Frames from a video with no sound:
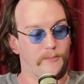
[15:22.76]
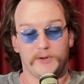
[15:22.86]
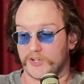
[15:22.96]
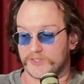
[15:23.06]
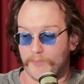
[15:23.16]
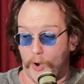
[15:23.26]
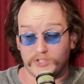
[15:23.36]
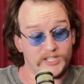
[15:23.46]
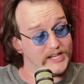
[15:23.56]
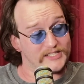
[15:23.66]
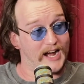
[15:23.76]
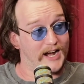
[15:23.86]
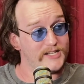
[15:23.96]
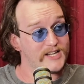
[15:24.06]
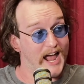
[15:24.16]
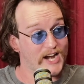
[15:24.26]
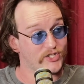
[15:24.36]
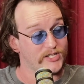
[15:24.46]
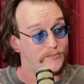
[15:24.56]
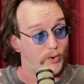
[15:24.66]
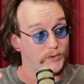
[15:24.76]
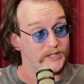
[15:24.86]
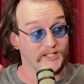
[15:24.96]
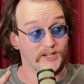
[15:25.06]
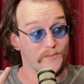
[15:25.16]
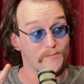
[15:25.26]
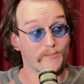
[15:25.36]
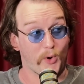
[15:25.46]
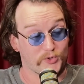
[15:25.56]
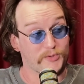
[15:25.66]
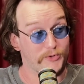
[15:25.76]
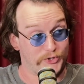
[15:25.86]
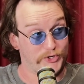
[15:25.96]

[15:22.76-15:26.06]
Because most of these cards are actually pulling multiple